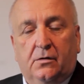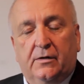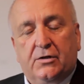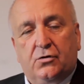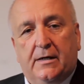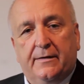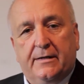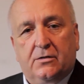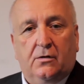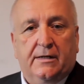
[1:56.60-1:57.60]
Well, let's try
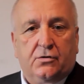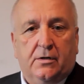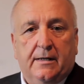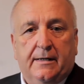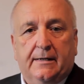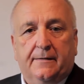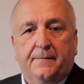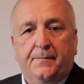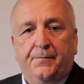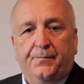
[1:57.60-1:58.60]
this or let's try that.
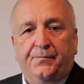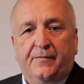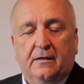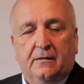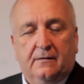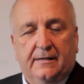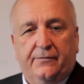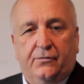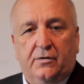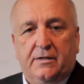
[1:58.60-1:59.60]

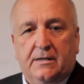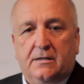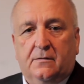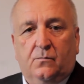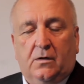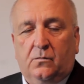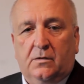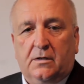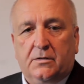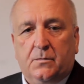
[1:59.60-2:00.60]
Therefore, the system won't
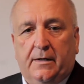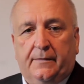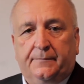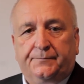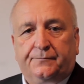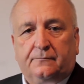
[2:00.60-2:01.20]
work as well.